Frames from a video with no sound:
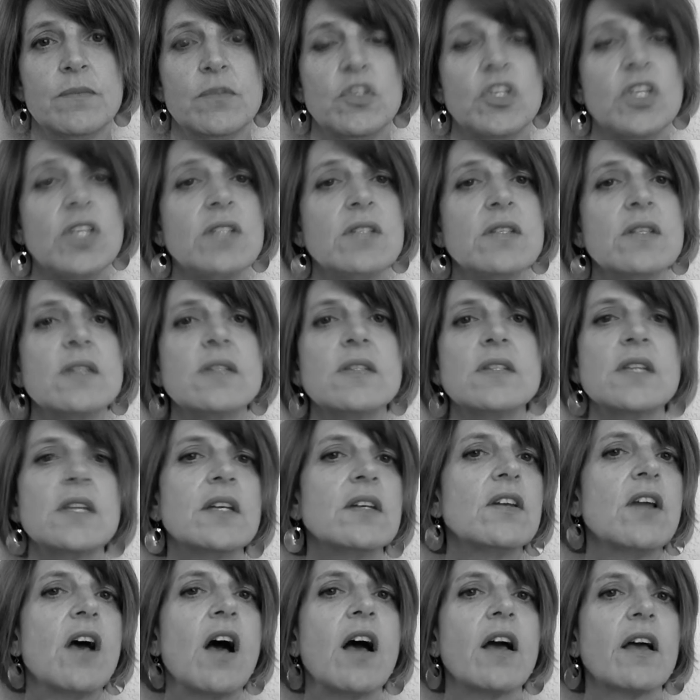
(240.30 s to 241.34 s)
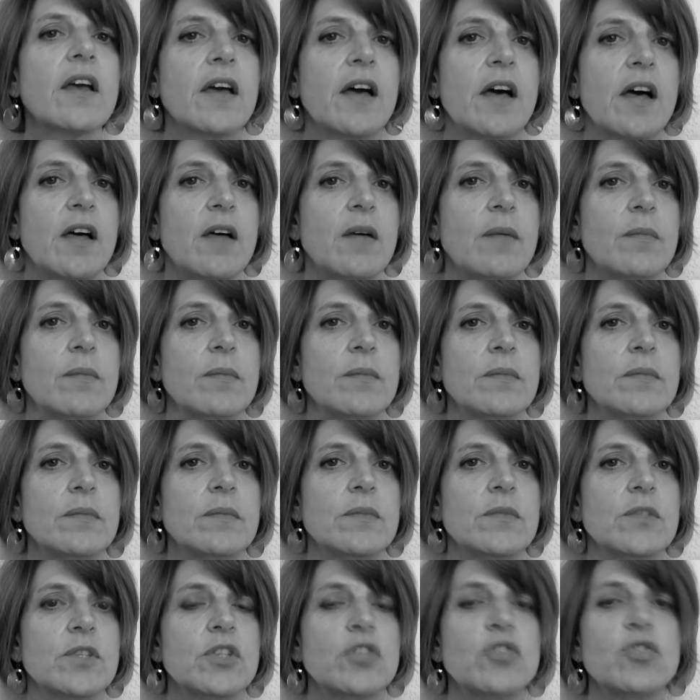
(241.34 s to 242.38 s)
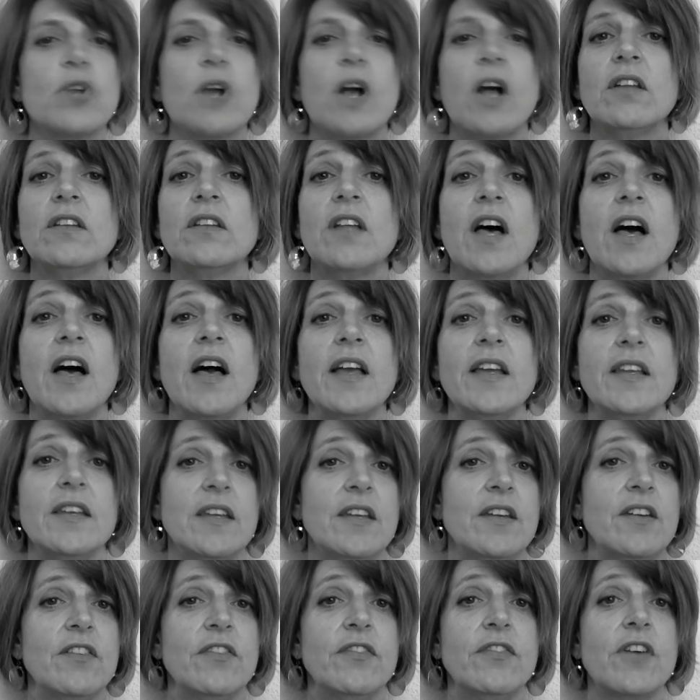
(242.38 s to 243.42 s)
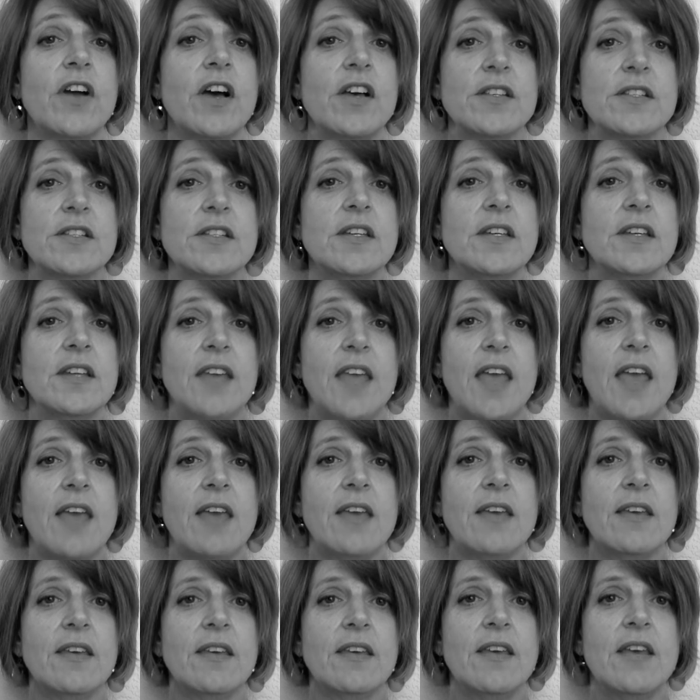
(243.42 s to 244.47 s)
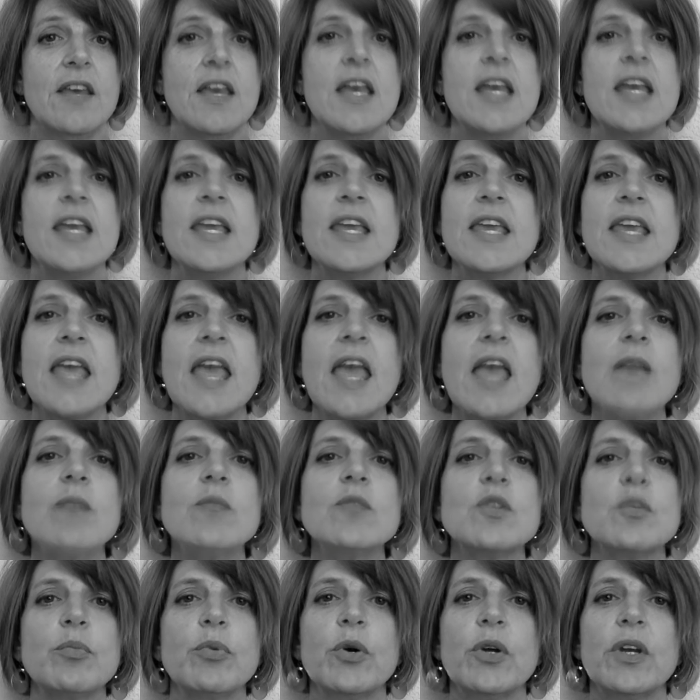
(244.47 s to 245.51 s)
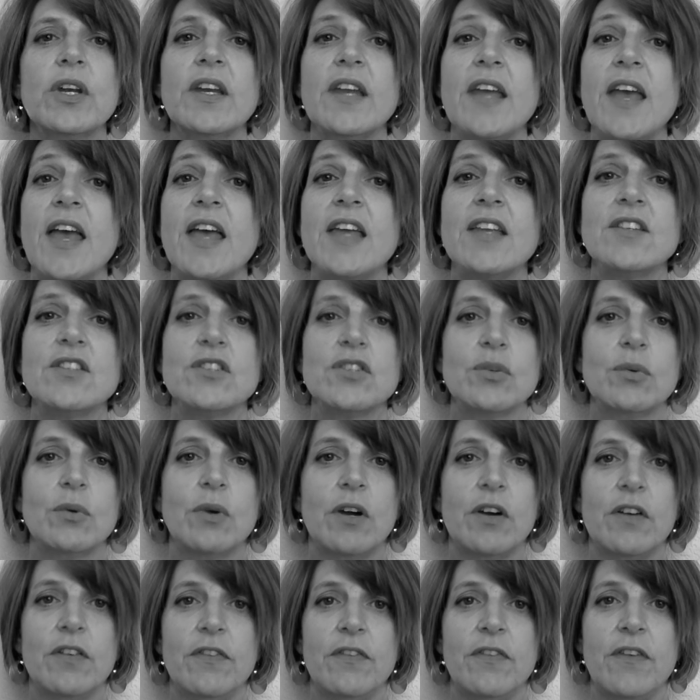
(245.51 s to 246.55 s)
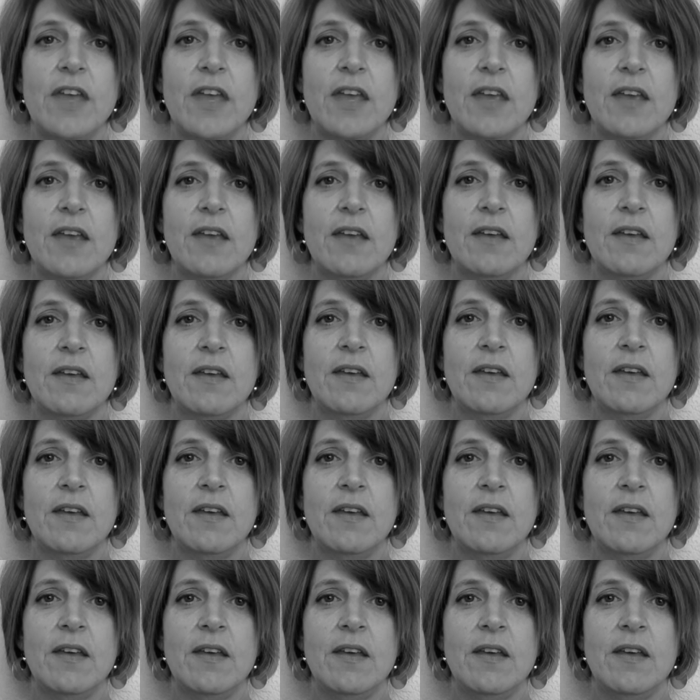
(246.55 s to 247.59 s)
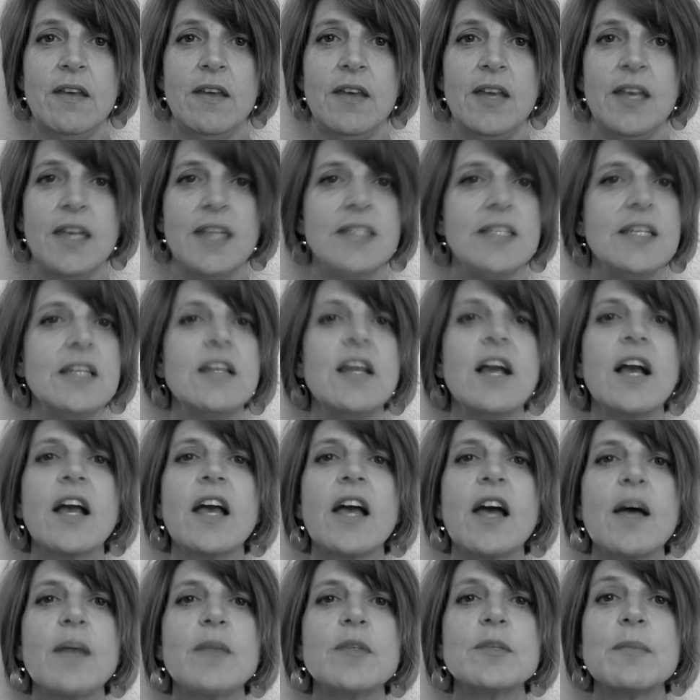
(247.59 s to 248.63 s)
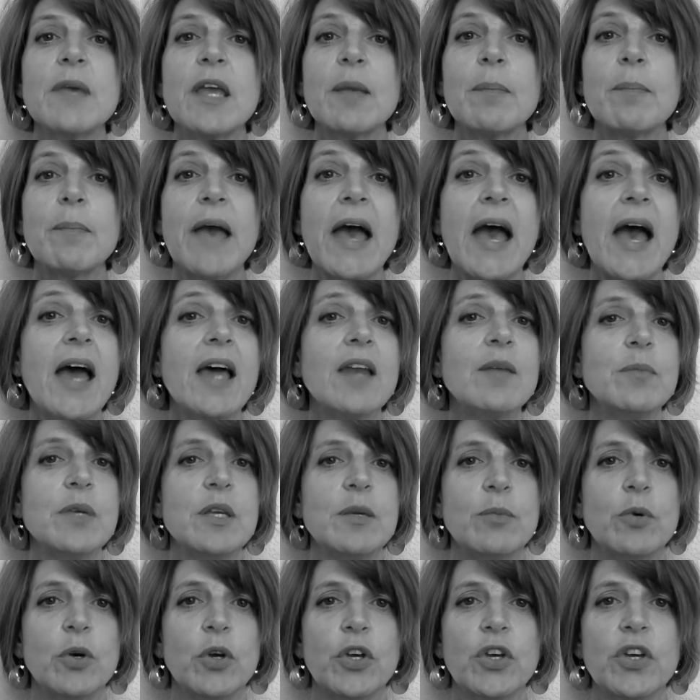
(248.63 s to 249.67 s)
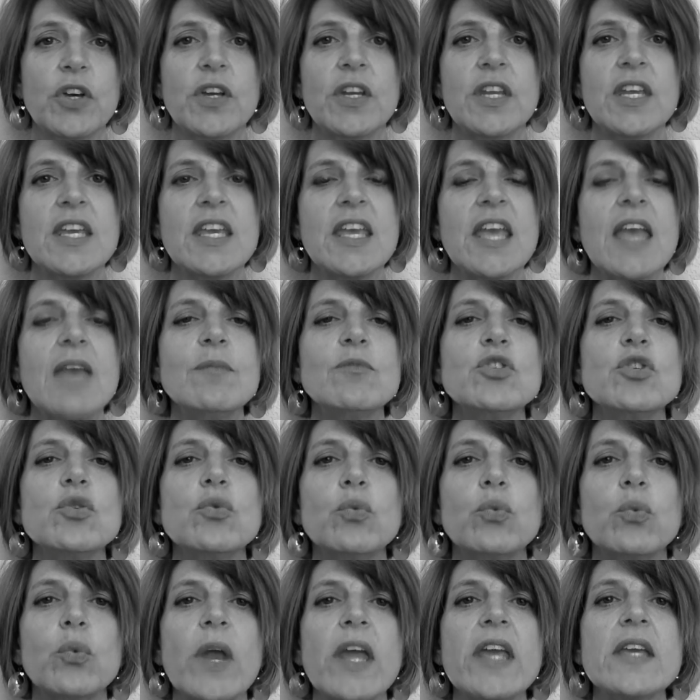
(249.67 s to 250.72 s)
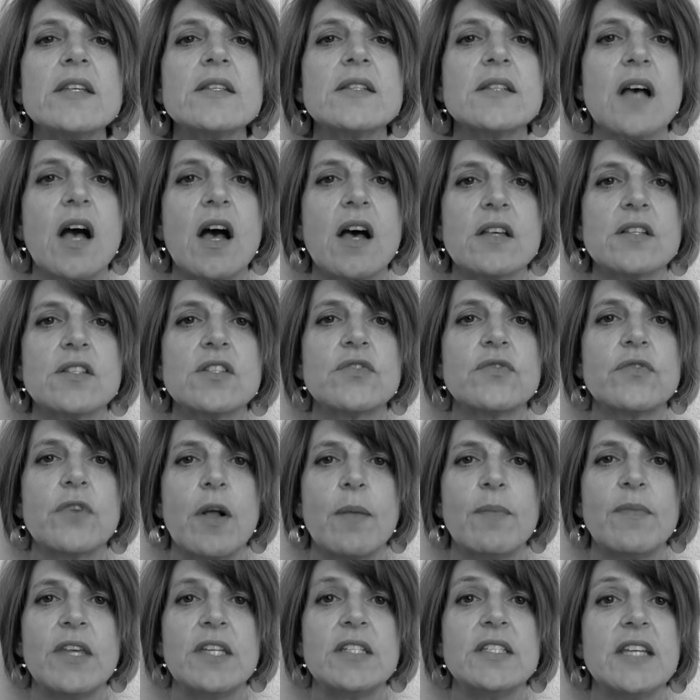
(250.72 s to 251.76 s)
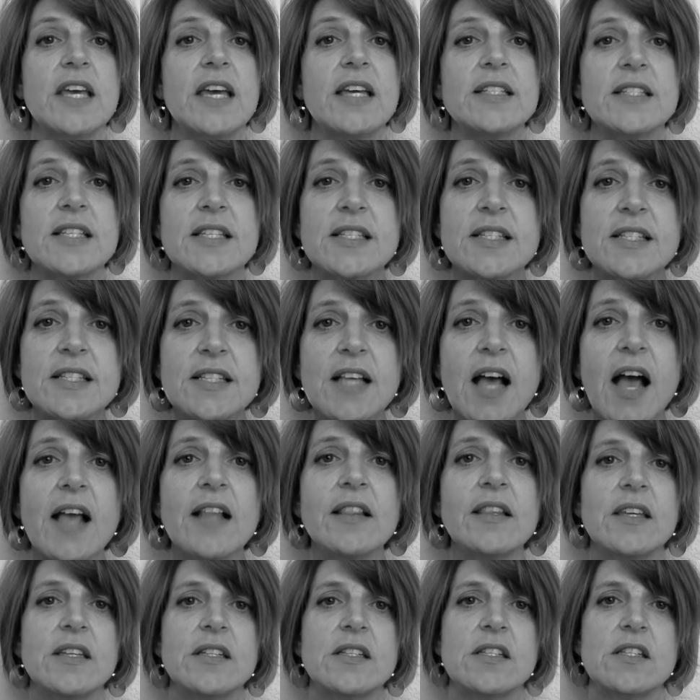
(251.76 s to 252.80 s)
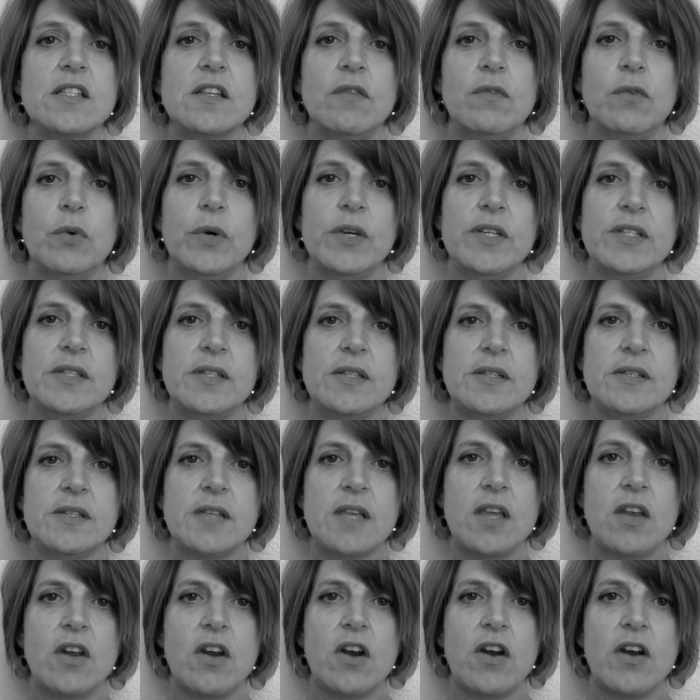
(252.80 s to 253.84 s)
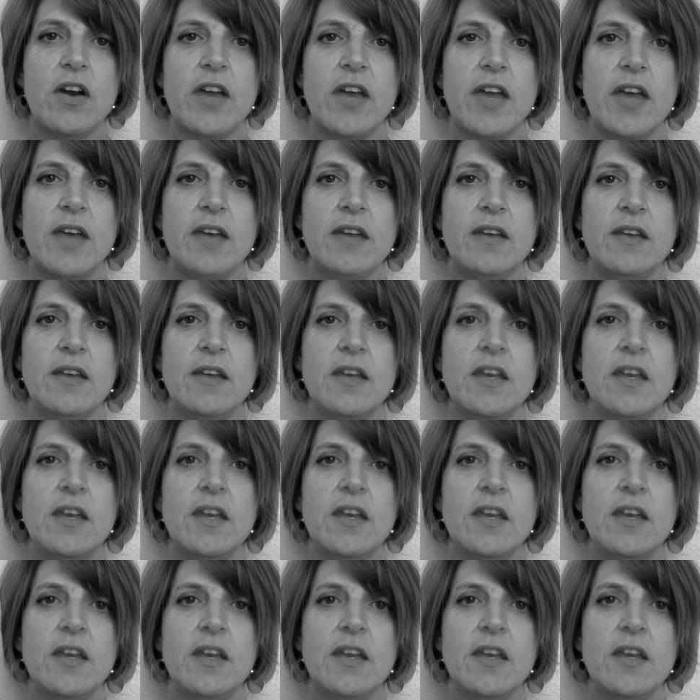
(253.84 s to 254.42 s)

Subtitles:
Jesus did not come to draw a line in a frosted cake. He came to put an end to our fake. He did not come to make bad people good. He came to raise us from the dead, to silence the voices in our head.